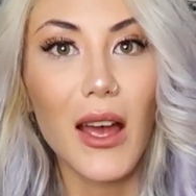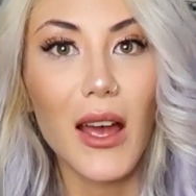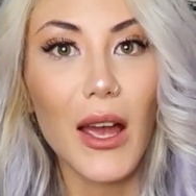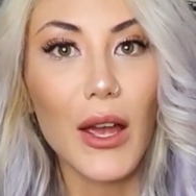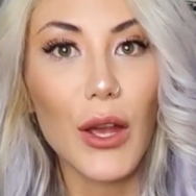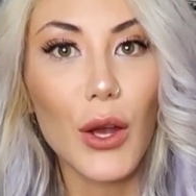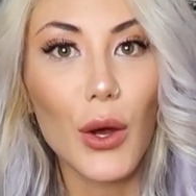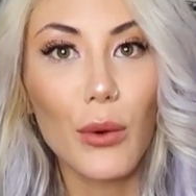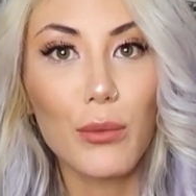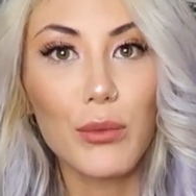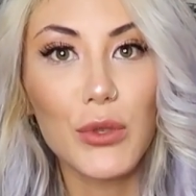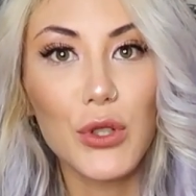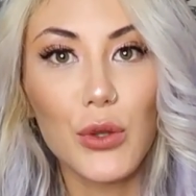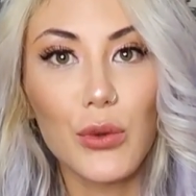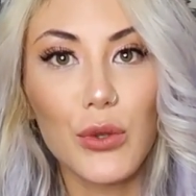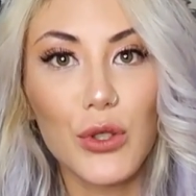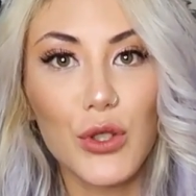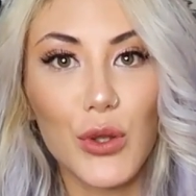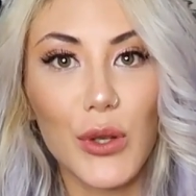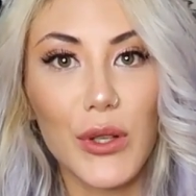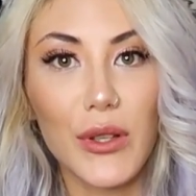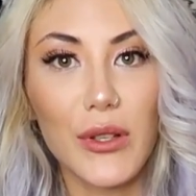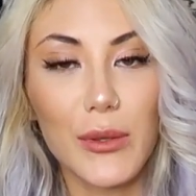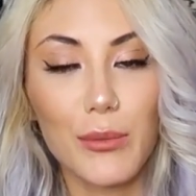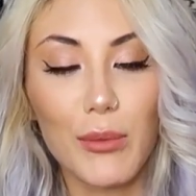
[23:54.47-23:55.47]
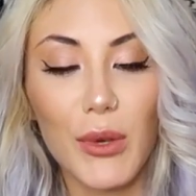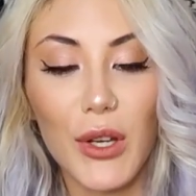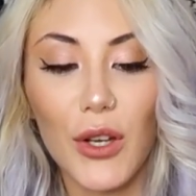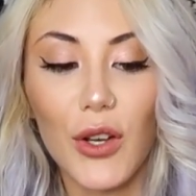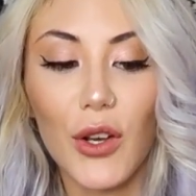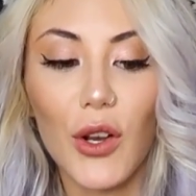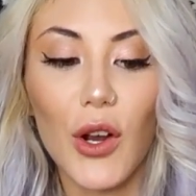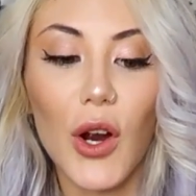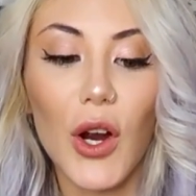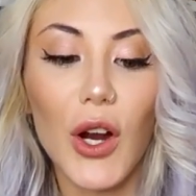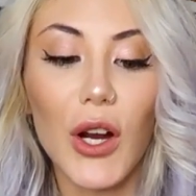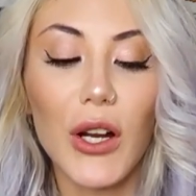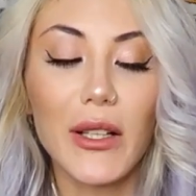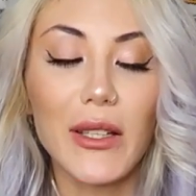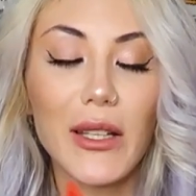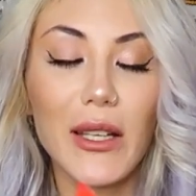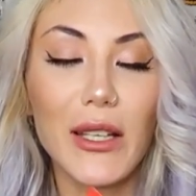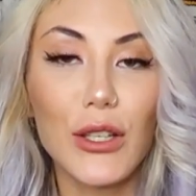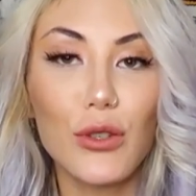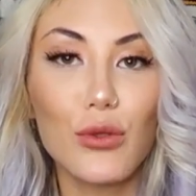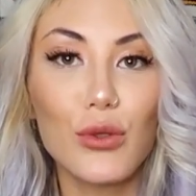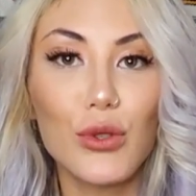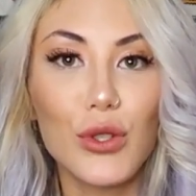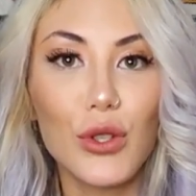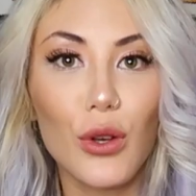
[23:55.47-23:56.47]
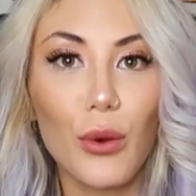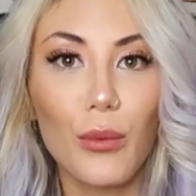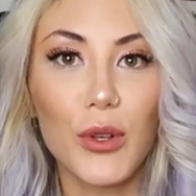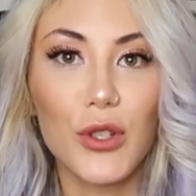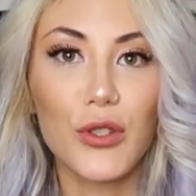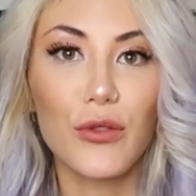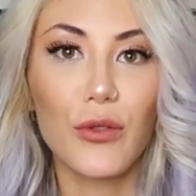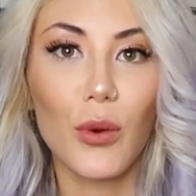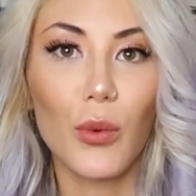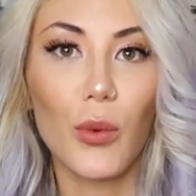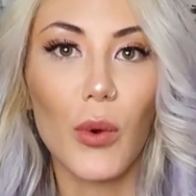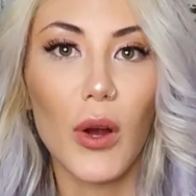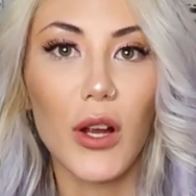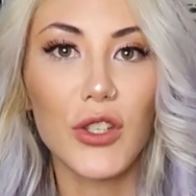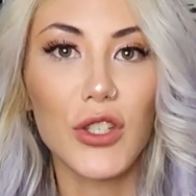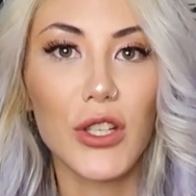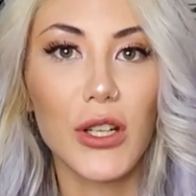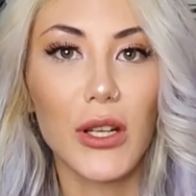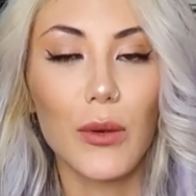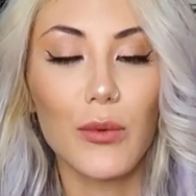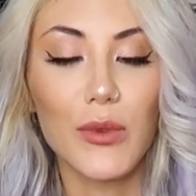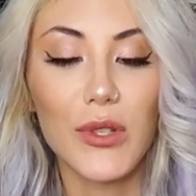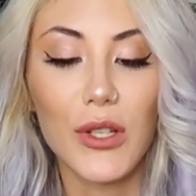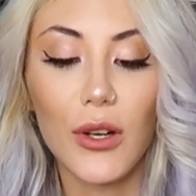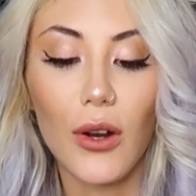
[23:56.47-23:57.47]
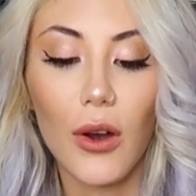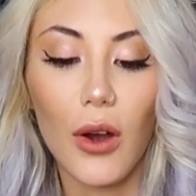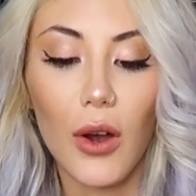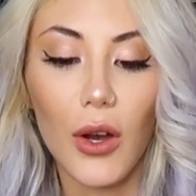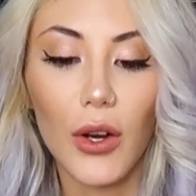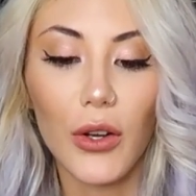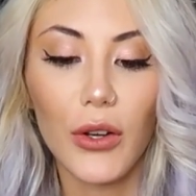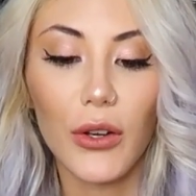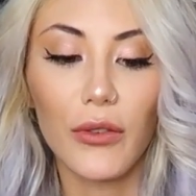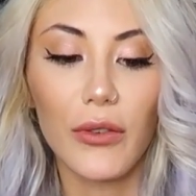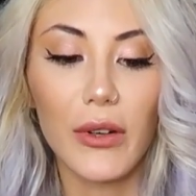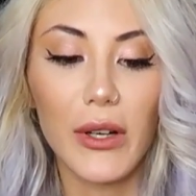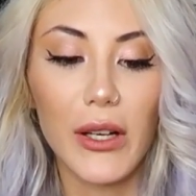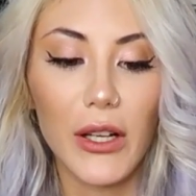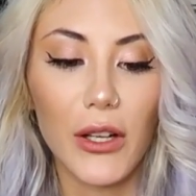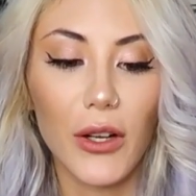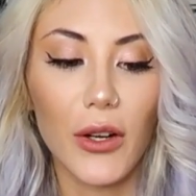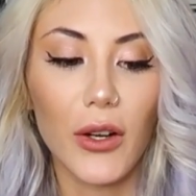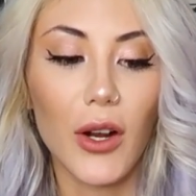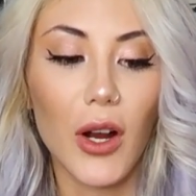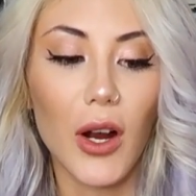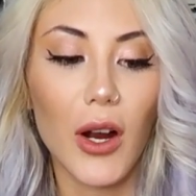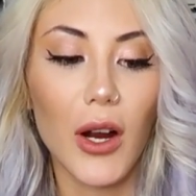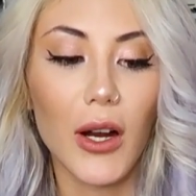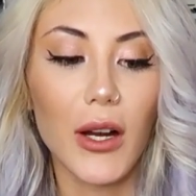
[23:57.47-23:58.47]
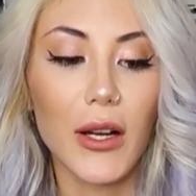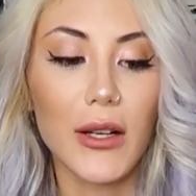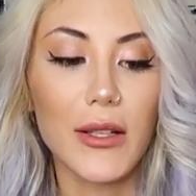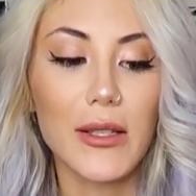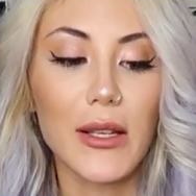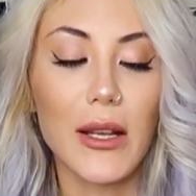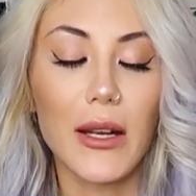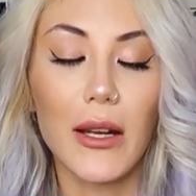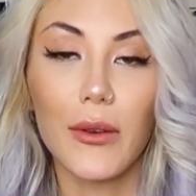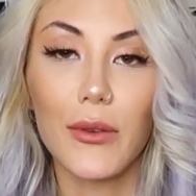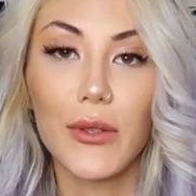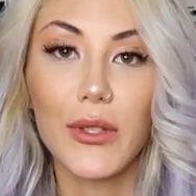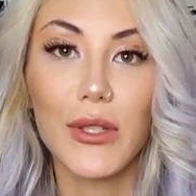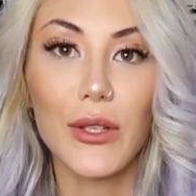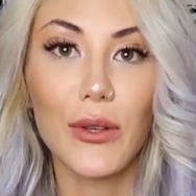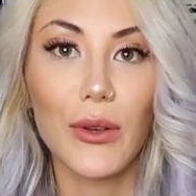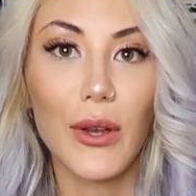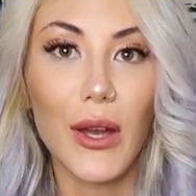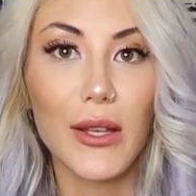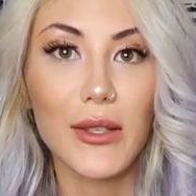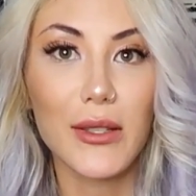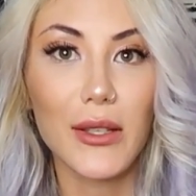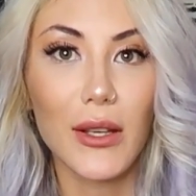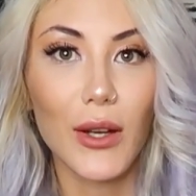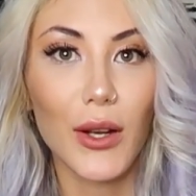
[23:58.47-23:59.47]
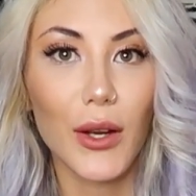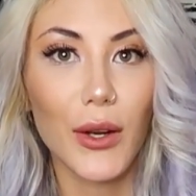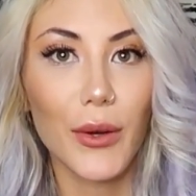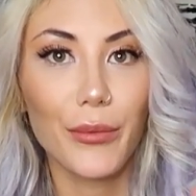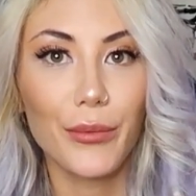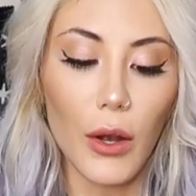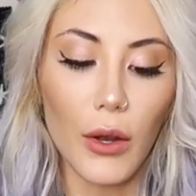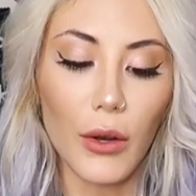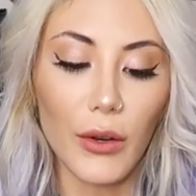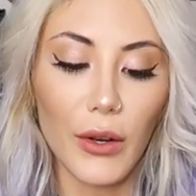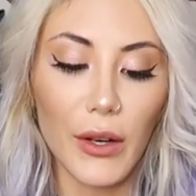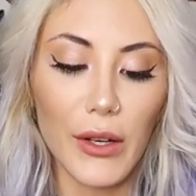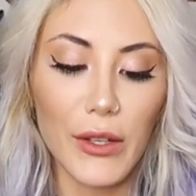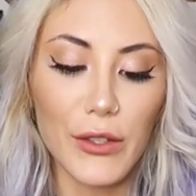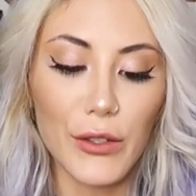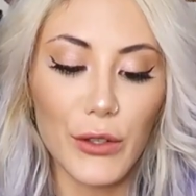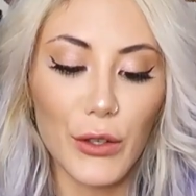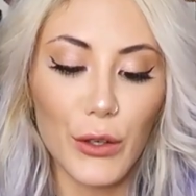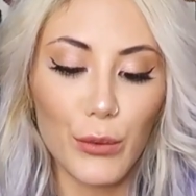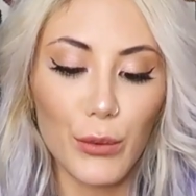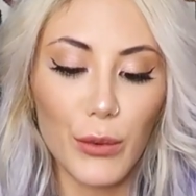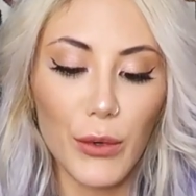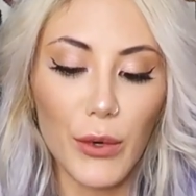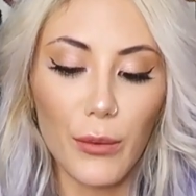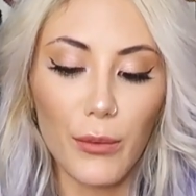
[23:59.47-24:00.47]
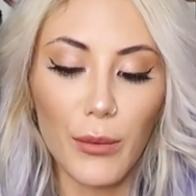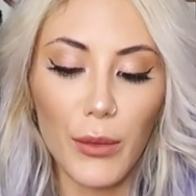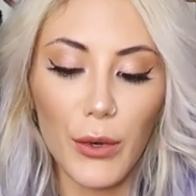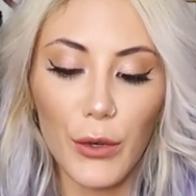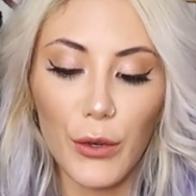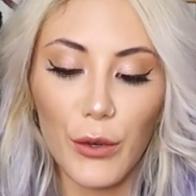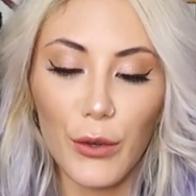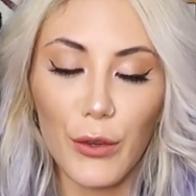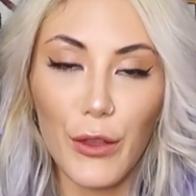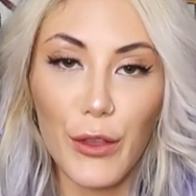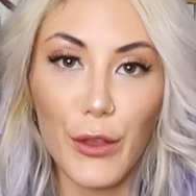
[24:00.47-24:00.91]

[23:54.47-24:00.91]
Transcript: I hope you enjoyed this pick a card. Thank you so much for watching. It was an honor reading your cards and I will see you guys later. All right, group number